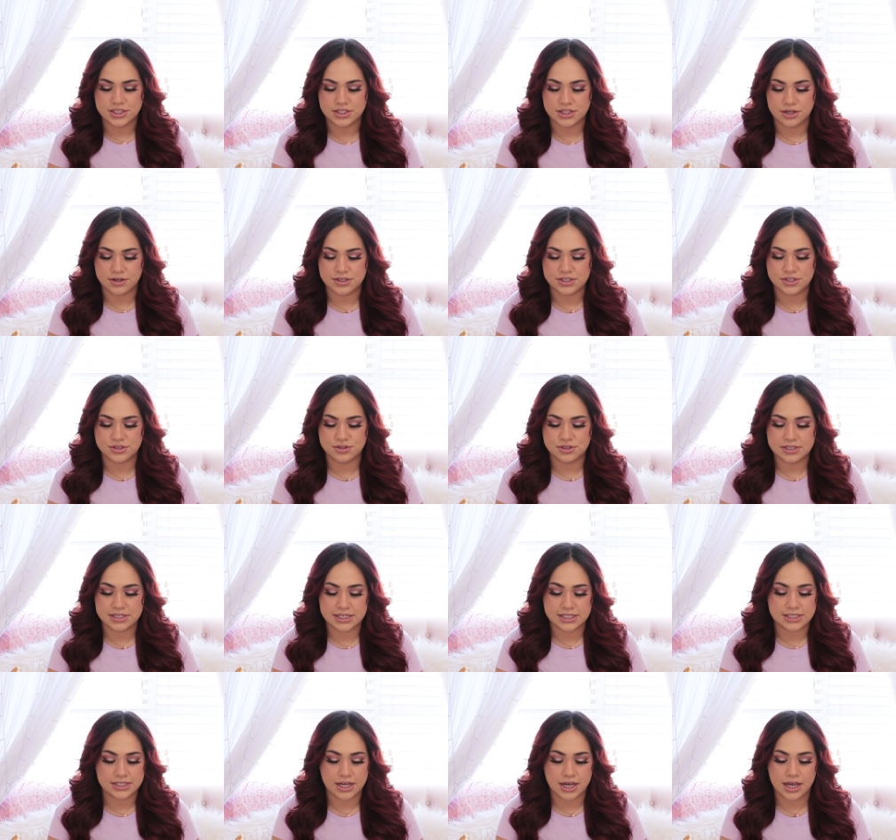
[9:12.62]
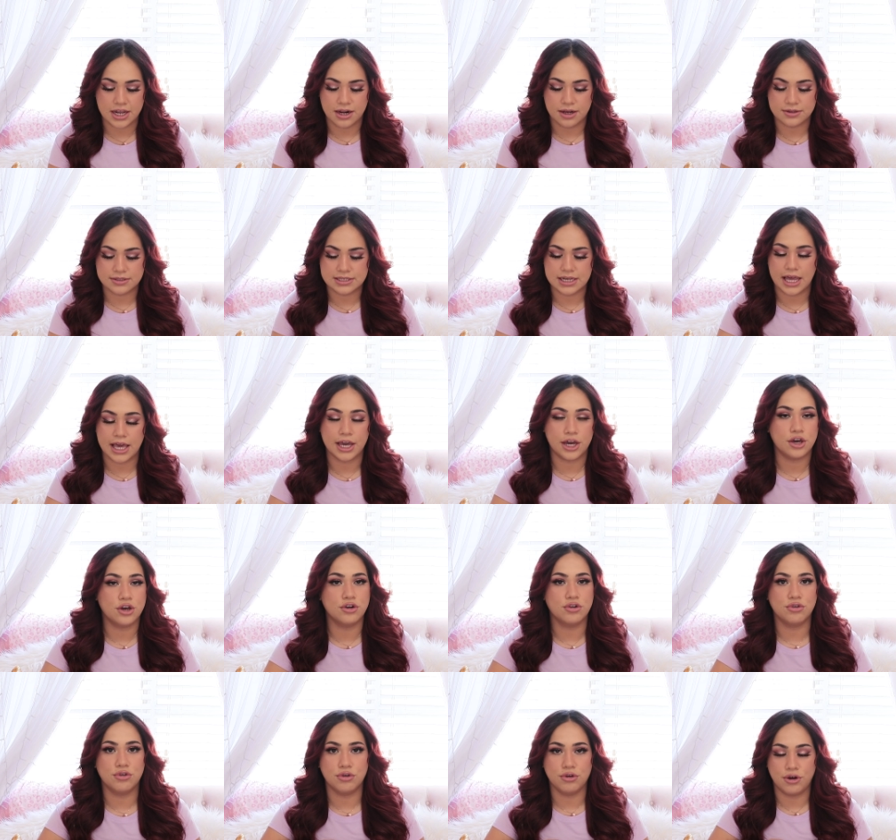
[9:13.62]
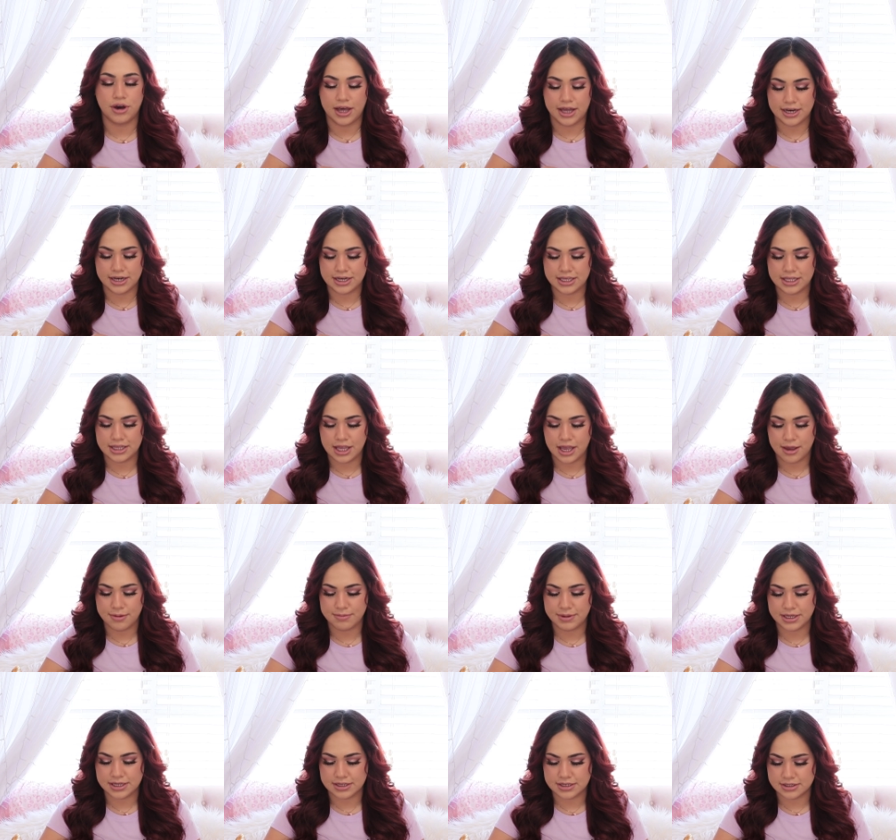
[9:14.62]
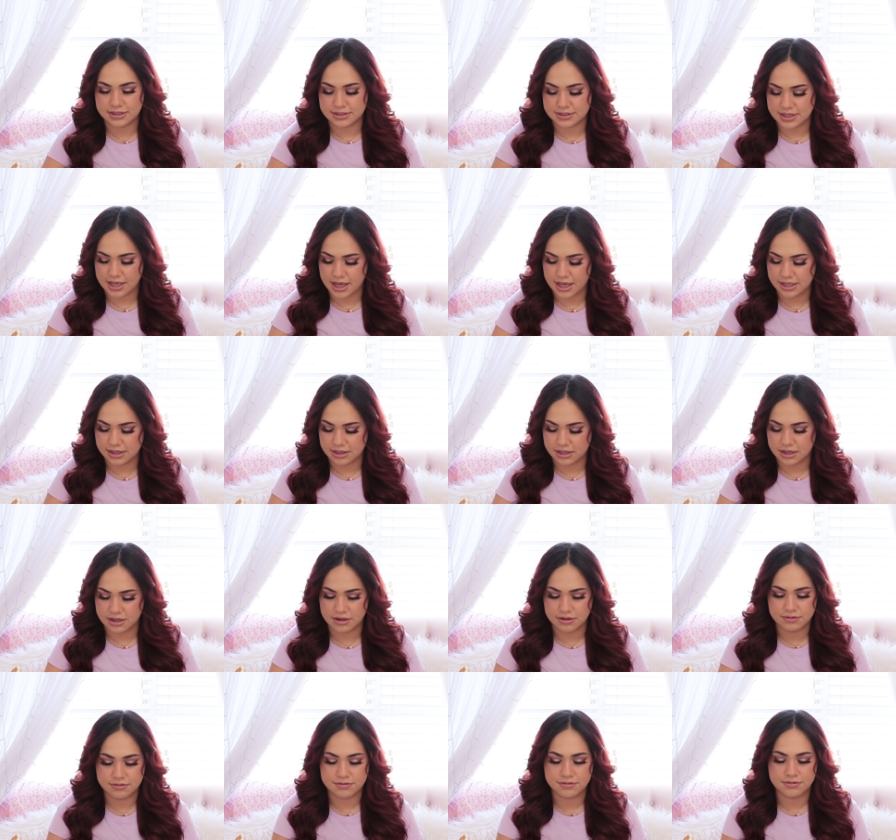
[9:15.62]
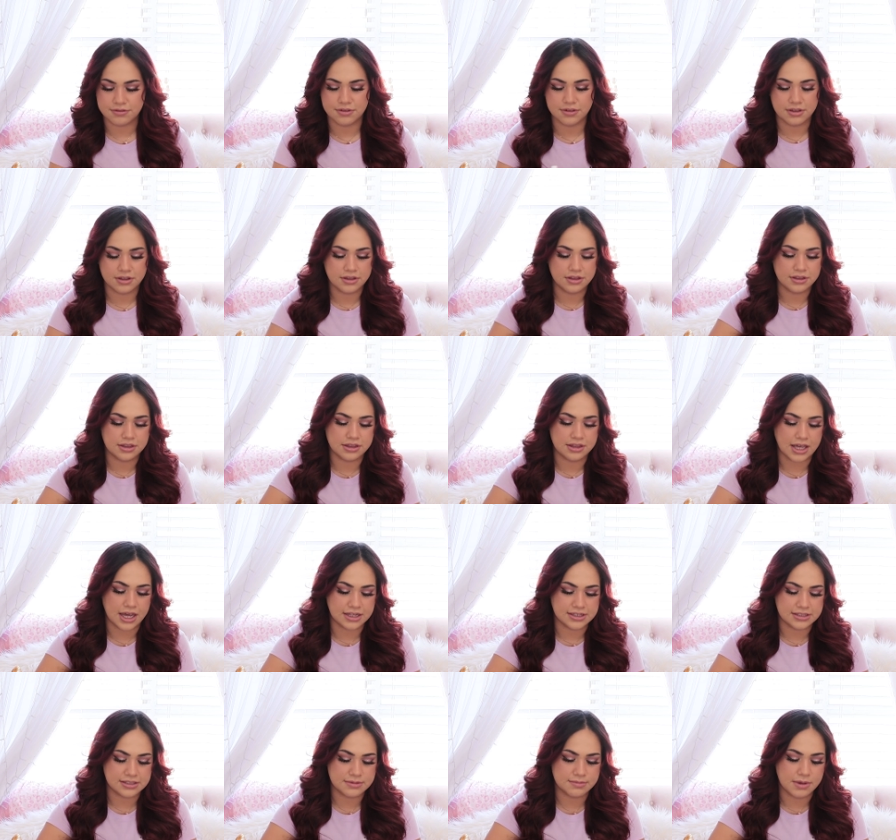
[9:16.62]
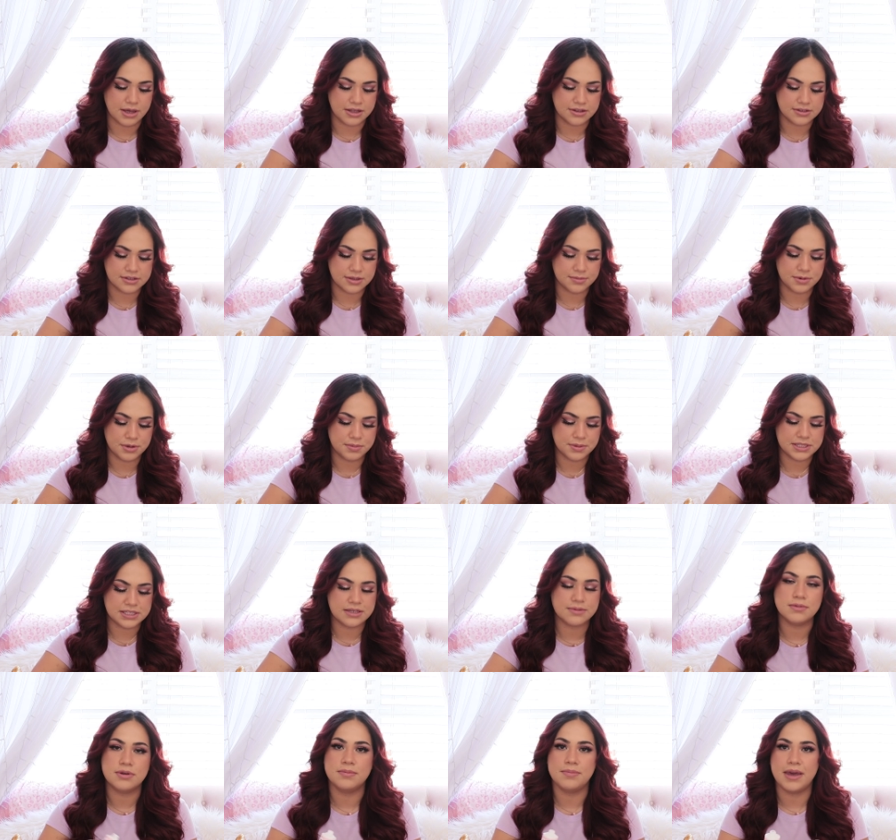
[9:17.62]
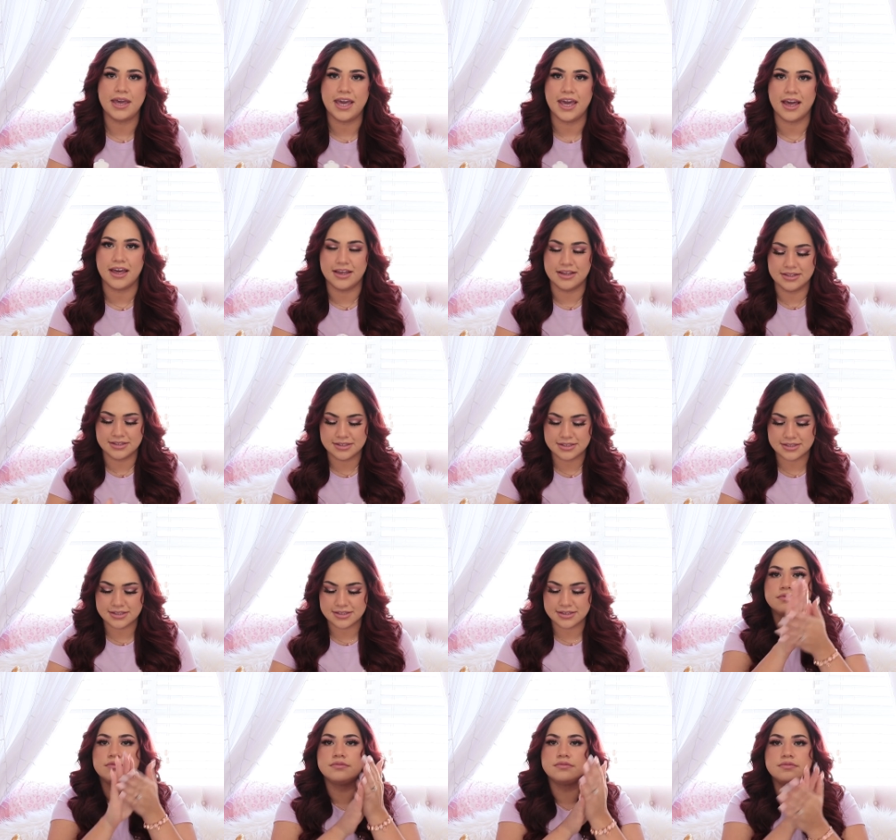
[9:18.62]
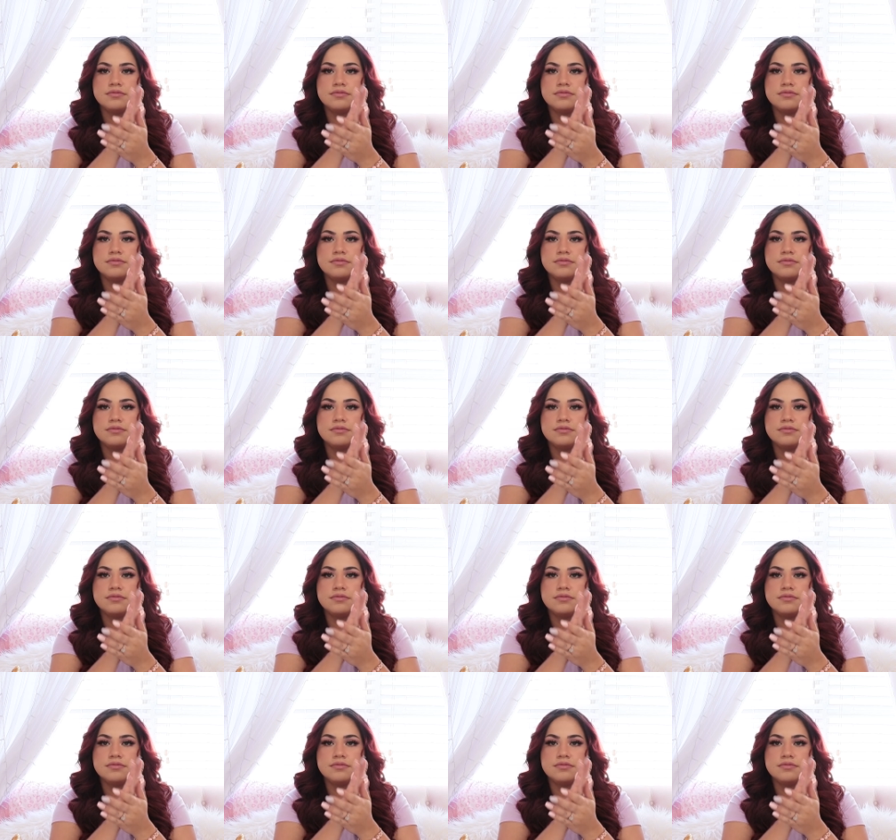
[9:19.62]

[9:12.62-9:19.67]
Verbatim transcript: So as soon as I saw it, I was like, girl, I need that because I love that smell. So I'm gonna put some on my hands.